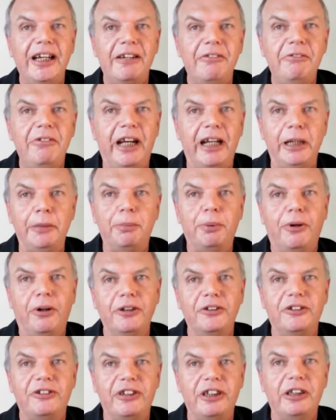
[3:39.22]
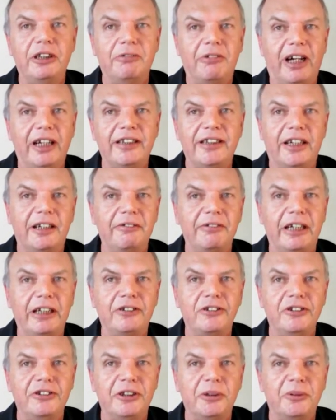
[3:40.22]
really pointed in the right
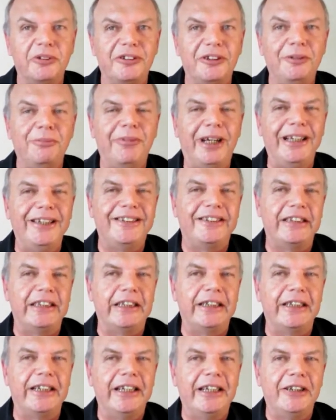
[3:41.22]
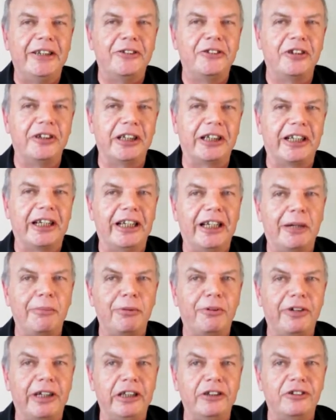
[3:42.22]
directions. It was an amazing sort of
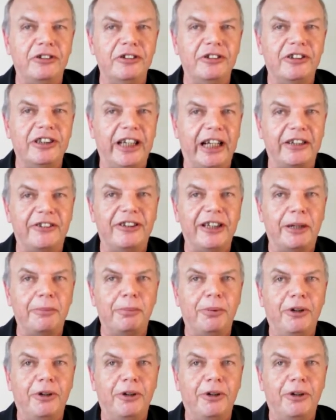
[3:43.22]
collaboration to get to that